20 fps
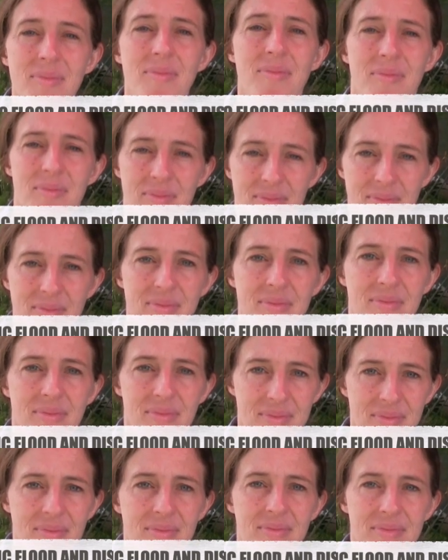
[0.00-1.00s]

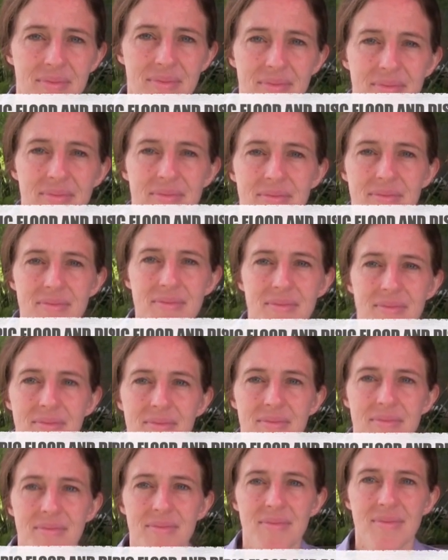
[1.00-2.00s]
on
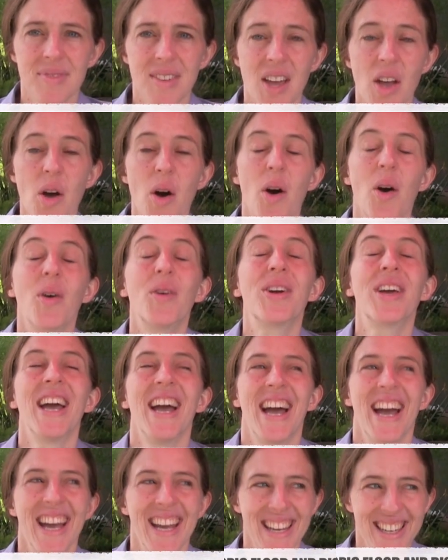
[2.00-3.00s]
minds.
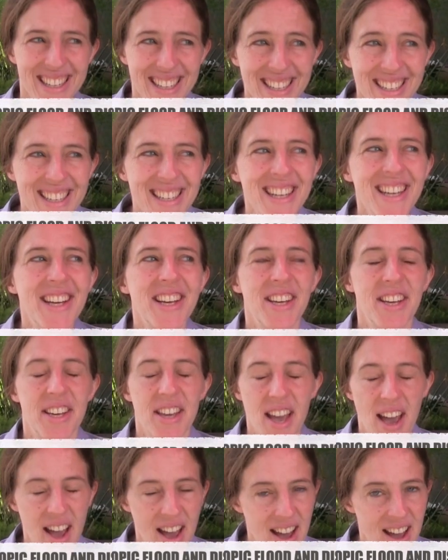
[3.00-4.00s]
Okay.
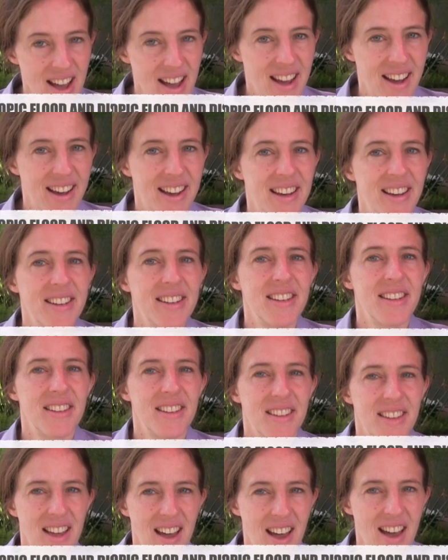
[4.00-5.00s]
Yeah.
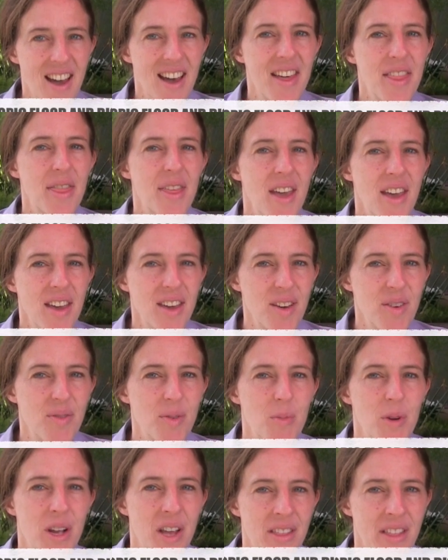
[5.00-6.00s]
Yeah, um, thank you
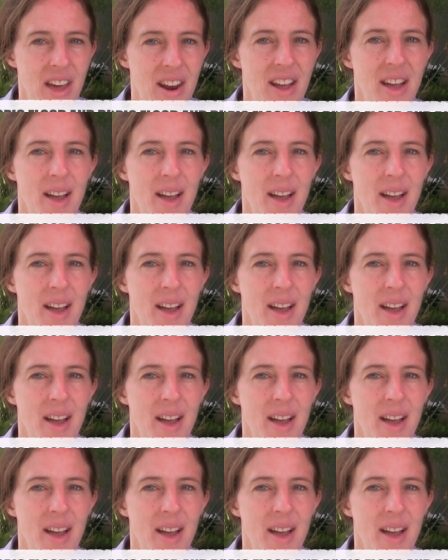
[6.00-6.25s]
for bringing that